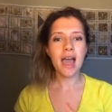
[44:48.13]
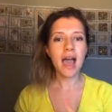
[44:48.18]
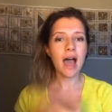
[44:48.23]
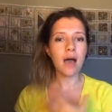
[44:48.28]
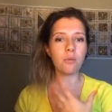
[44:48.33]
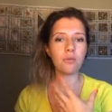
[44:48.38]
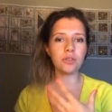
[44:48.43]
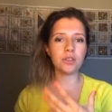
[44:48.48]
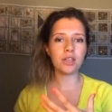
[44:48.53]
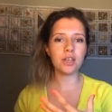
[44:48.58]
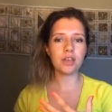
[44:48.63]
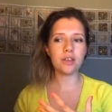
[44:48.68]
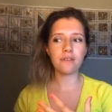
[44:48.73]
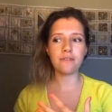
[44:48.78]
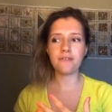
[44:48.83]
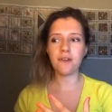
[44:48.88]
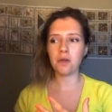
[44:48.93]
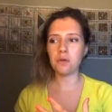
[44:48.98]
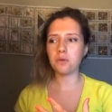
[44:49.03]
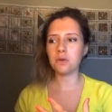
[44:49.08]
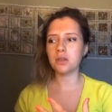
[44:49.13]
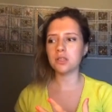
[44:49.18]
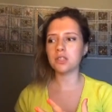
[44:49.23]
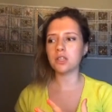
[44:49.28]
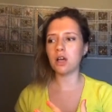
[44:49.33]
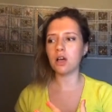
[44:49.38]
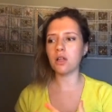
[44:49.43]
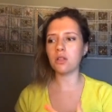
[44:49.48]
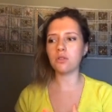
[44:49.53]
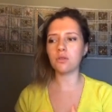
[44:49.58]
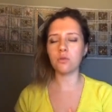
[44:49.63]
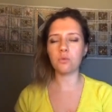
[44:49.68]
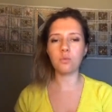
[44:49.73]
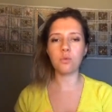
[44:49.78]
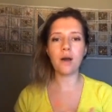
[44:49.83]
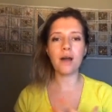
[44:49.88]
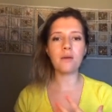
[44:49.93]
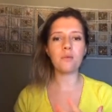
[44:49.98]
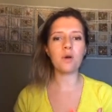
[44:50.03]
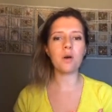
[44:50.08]
I'm going to focus on
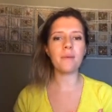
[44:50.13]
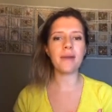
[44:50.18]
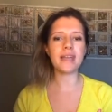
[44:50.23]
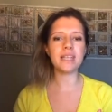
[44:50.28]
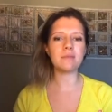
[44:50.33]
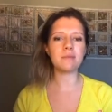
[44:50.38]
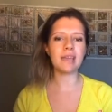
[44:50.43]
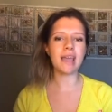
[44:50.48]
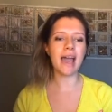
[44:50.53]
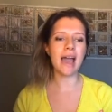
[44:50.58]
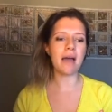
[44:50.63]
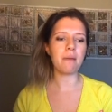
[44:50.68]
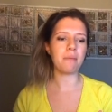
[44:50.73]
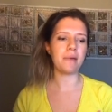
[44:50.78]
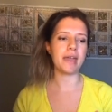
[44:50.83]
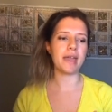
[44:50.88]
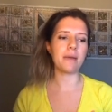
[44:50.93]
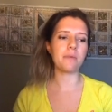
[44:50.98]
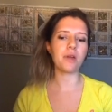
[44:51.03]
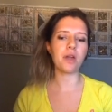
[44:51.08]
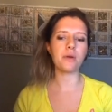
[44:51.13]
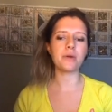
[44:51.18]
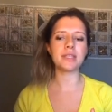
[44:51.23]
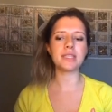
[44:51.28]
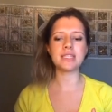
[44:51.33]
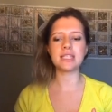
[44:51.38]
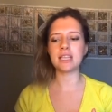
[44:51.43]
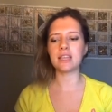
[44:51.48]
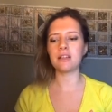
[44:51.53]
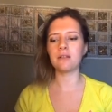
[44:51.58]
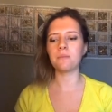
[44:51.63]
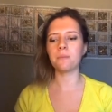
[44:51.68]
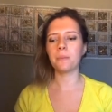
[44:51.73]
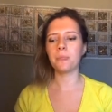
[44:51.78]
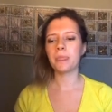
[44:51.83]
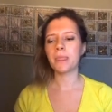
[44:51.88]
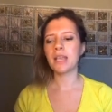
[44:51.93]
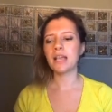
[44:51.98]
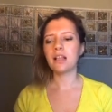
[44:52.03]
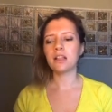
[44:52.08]
what what makes me happy. I'm going to
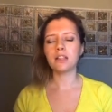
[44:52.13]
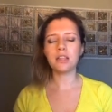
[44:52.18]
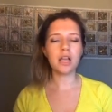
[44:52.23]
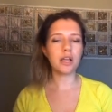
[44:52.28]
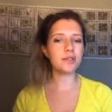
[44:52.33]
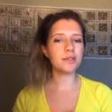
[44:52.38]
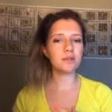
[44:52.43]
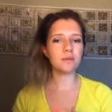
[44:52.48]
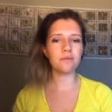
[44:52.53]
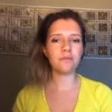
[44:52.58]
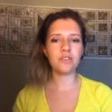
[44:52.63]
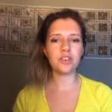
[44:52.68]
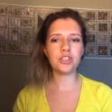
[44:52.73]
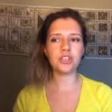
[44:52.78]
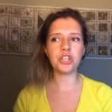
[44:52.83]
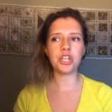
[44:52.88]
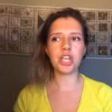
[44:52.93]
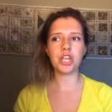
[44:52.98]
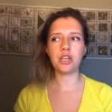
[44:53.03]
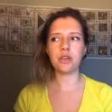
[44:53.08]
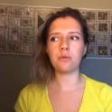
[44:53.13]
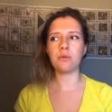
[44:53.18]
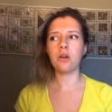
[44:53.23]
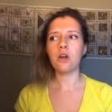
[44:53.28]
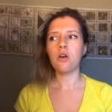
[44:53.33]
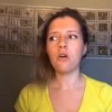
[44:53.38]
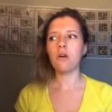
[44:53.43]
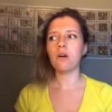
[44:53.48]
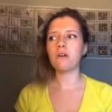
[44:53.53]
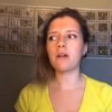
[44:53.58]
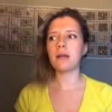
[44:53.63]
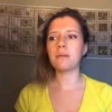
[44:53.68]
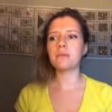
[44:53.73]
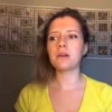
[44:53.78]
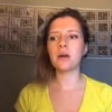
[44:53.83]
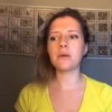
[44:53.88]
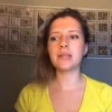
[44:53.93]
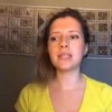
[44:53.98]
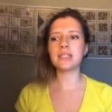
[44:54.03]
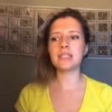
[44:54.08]
learn something new, or I'm
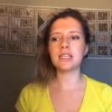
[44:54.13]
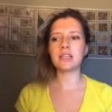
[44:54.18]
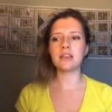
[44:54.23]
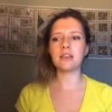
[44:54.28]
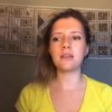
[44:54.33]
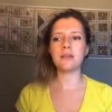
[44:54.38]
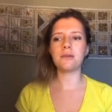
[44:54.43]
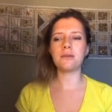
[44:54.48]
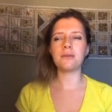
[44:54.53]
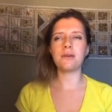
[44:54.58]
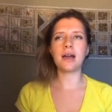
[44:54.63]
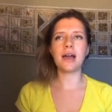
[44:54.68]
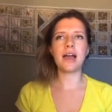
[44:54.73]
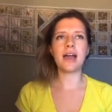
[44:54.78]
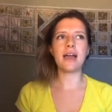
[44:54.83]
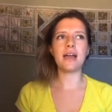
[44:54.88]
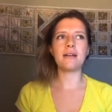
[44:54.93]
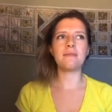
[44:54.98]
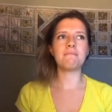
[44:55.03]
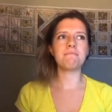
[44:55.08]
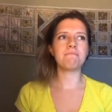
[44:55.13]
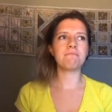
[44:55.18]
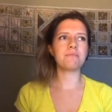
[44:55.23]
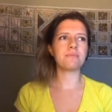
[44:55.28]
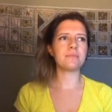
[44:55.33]
going to um,